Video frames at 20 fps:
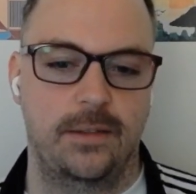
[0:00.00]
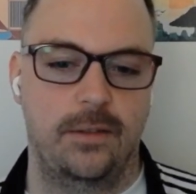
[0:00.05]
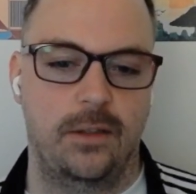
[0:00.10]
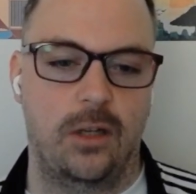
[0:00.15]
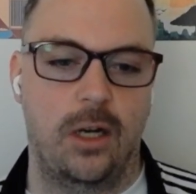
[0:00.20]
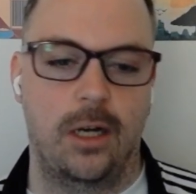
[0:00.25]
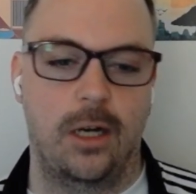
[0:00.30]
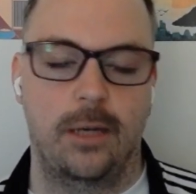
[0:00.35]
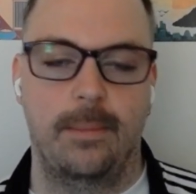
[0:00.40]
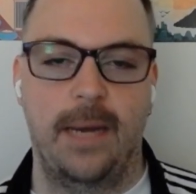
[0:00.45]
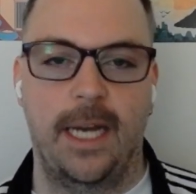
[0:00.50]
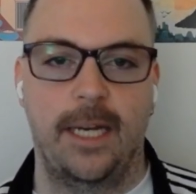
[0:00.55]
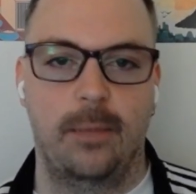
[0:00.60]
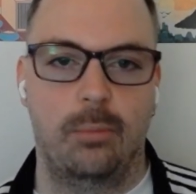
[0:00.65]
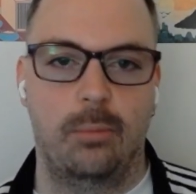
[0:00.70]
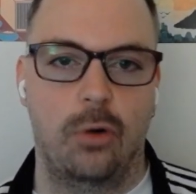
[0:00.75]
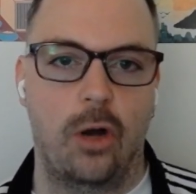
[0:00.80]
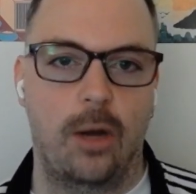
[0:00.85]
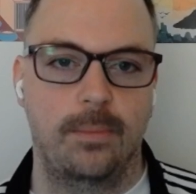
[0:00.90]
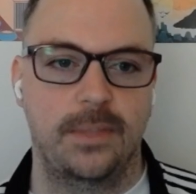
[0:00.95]
automatic
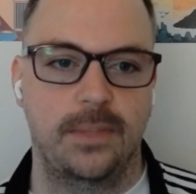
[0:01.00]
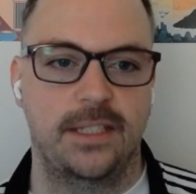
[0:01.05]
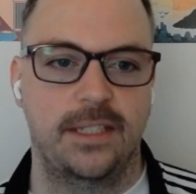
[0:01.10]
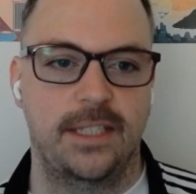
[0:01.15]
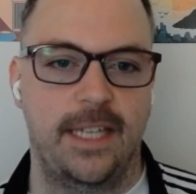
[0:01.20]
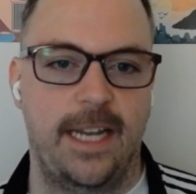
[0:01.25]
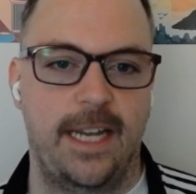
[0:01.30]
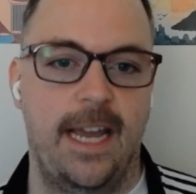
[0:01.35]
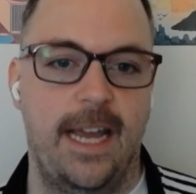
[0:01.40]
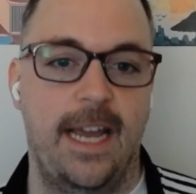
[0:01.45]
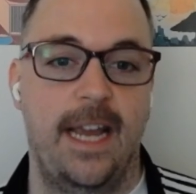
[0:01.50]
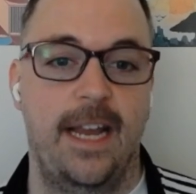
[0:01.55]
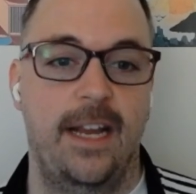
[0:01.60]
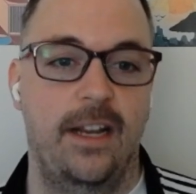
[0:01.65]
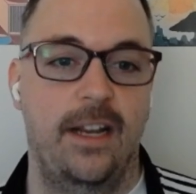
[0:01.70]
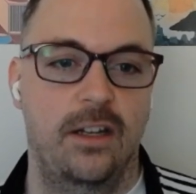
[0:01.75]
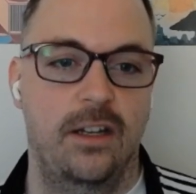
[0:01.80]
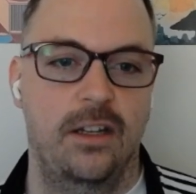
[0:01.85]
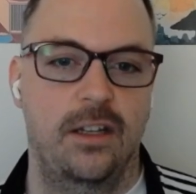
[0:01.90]
prompt to say, hey,